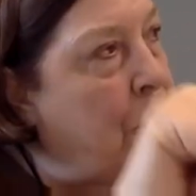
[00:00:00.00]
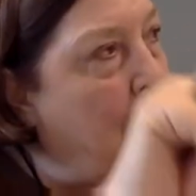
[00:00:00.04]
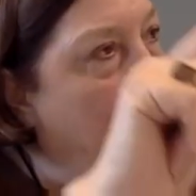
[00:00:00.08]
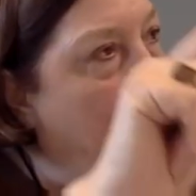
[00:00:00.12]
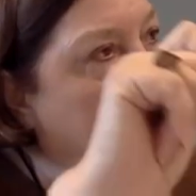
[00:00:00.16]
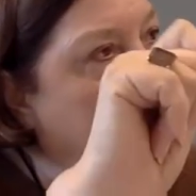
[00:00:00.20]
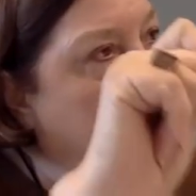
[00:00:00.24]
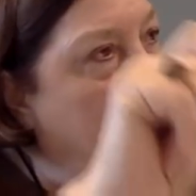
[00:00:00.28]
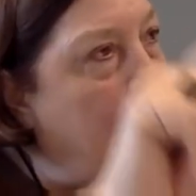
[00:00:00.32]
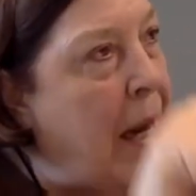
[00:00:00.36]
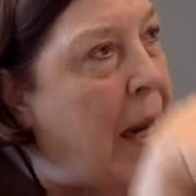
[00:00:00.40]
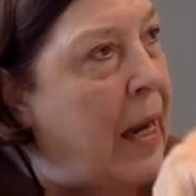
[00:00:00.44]

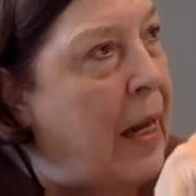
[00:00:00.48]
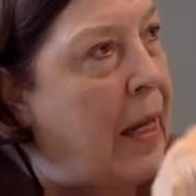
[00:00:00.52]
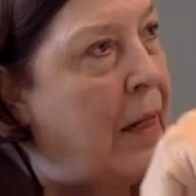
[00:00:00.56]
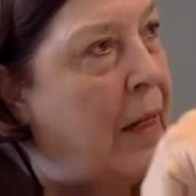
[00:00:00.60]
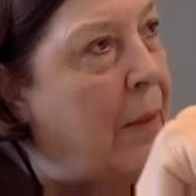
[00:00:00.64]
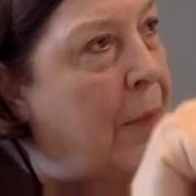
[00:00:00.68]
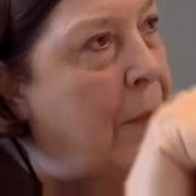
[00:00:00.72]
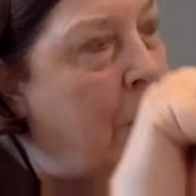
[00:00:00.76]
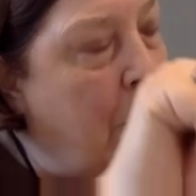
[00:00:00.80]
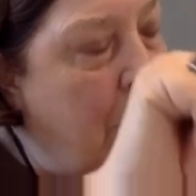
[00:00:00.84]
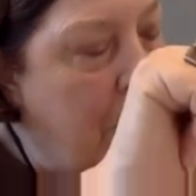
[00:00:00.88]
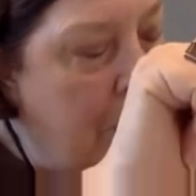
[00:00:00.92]
from the
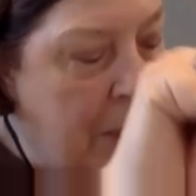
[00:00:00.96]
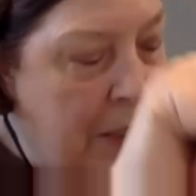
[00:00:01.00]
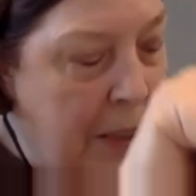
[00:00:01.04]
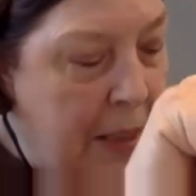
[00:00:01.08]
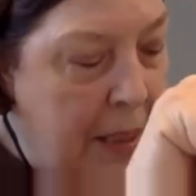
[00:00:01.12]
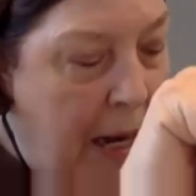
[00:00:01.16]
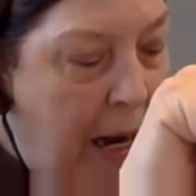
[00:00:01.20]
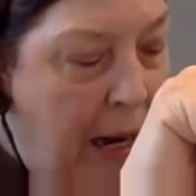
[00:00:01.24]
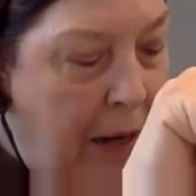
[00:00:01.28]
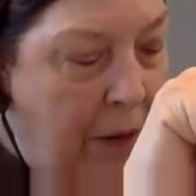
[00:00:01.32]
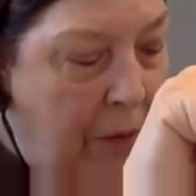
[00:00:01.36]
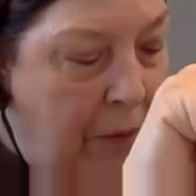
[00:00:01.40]
animal that's
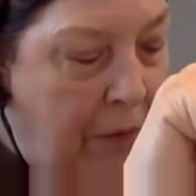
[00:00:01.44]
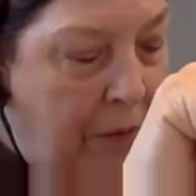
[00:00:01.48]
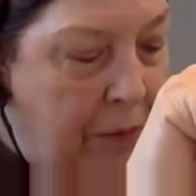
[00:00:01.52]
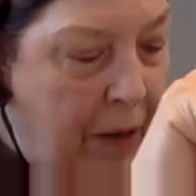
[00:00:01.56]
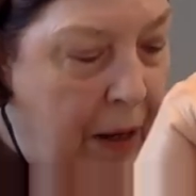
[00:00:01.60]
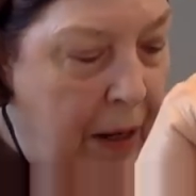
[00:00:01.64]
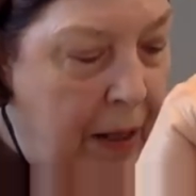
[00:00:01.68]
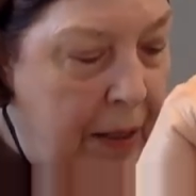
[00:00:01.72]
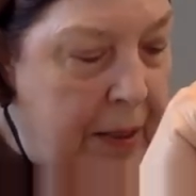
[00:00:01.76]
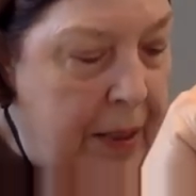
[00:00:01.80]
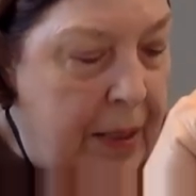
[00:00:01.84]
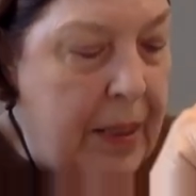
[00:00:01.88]

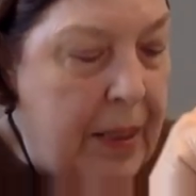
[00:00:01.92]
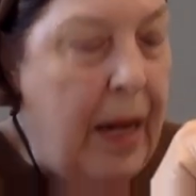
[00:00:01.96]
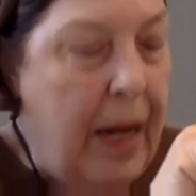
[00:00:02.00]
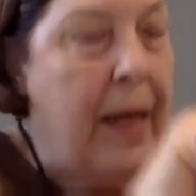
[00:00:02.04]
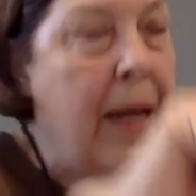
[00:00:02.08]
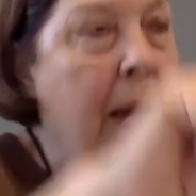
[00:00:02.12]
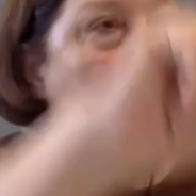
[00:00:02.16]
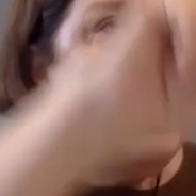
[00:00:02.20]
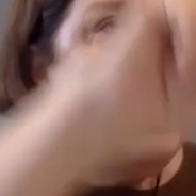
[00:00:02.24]
sacrificed